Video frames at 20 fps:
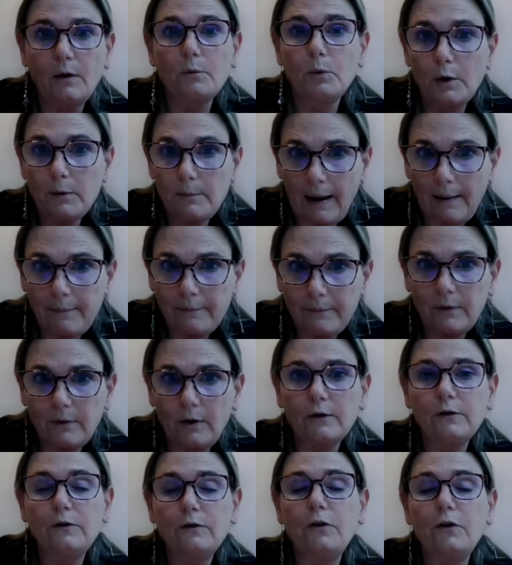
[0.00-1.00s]
roadmap
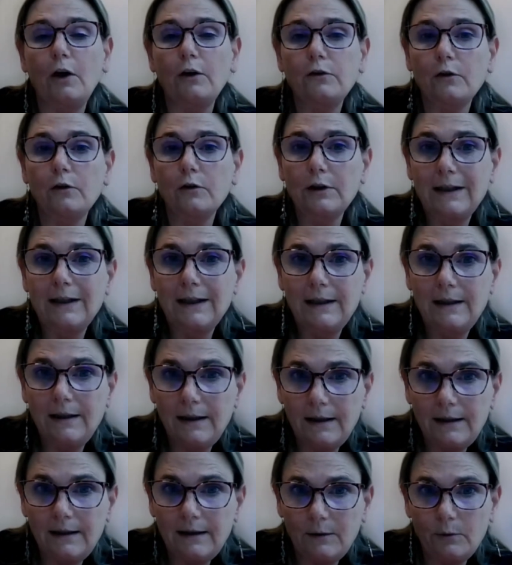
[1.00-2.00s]
on certain
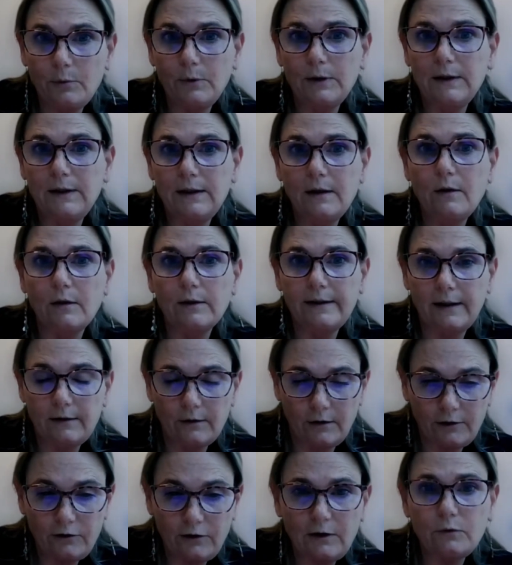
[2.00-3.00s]
key critical
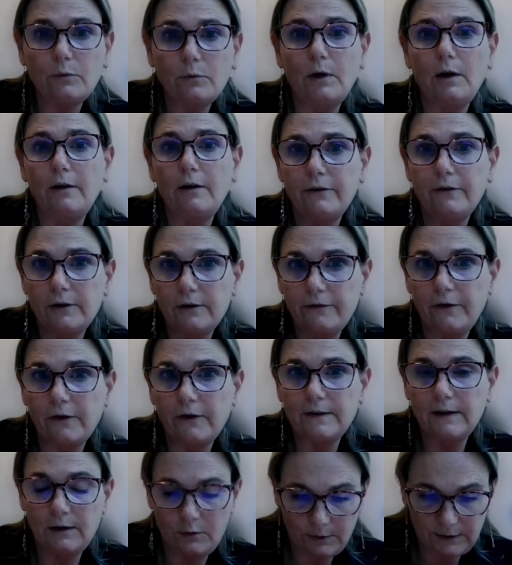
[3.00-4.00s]
technologies relevant for
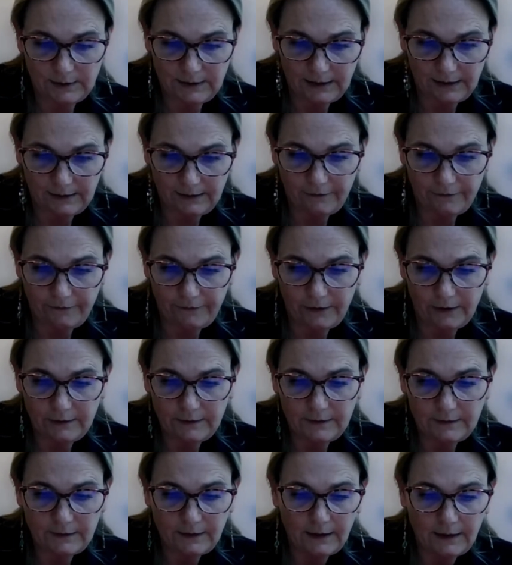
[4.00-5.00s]
security and
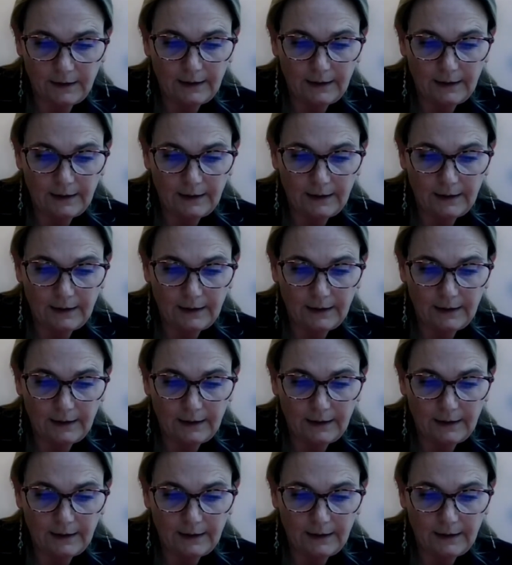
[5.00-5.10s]
defense.